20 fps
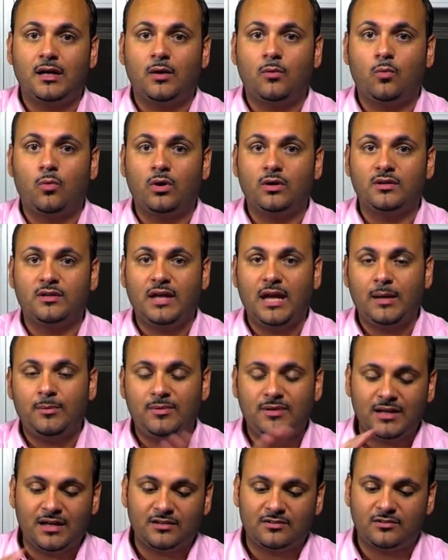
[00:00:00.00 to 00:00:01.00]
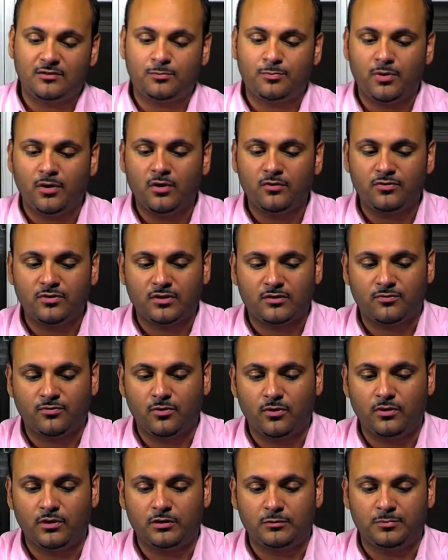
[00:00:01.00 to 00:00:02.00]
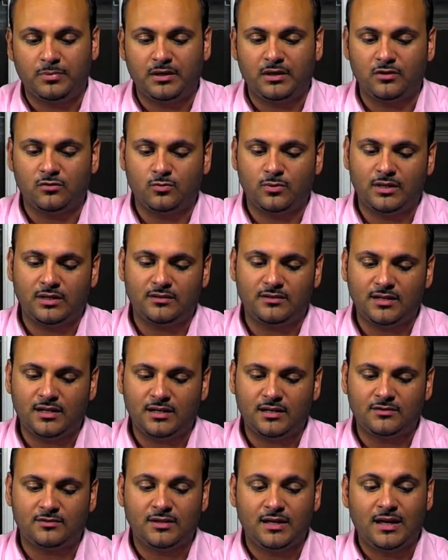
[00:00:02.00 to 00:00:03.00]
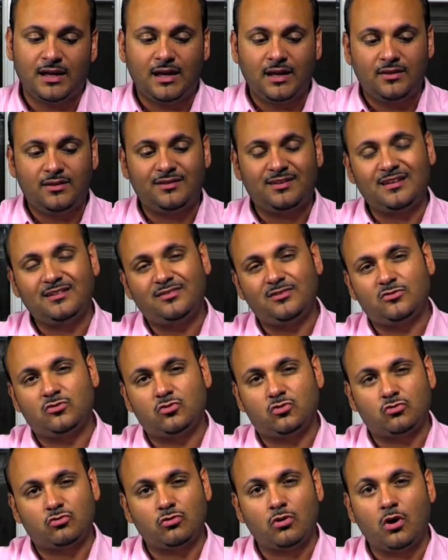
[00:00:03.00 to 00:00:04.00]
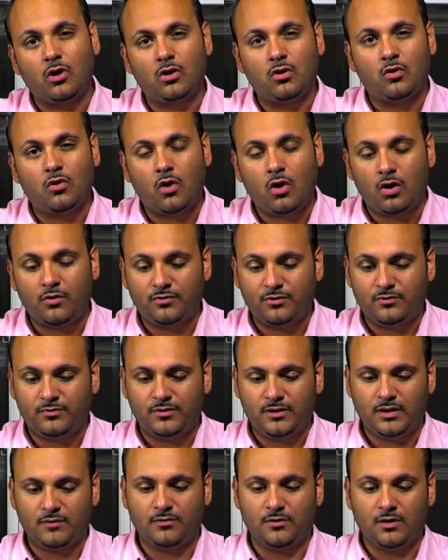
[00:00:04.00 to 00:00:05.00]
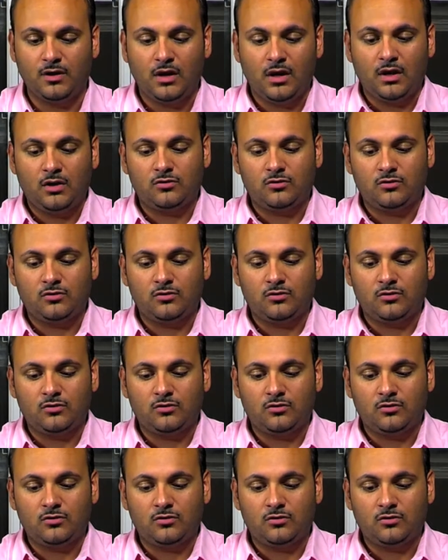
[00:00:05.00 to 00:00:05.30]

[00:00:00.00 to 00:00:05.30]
one, KBS, is perfect for this because what it does, this has such a strong coffee flavor.